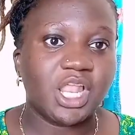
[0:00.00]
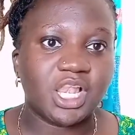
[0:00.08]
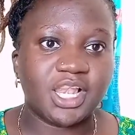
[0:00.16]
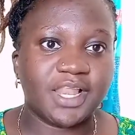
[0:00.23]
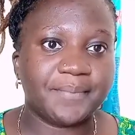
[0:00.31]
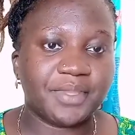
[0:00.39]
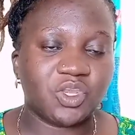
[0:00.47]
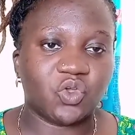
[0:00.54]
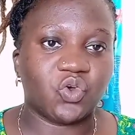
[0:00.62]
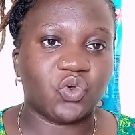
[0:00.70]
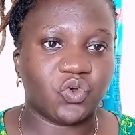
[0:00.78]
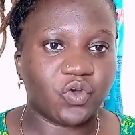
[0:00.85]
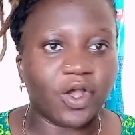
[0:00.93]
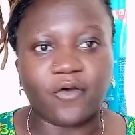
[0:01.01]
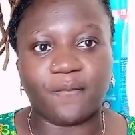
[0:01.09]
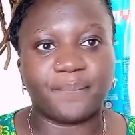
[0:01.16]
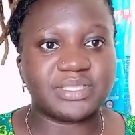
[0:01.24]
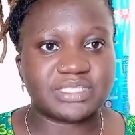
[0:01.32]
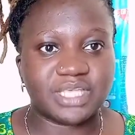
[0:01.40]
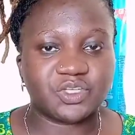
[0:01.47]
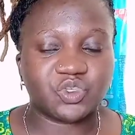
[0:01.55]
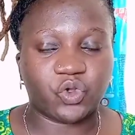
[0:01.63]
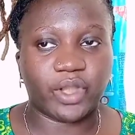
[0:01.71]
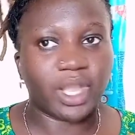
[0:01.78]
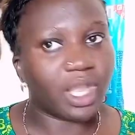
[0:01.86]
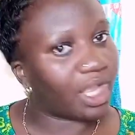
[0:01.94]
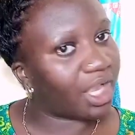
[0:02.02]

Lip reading: Let me know a comment section.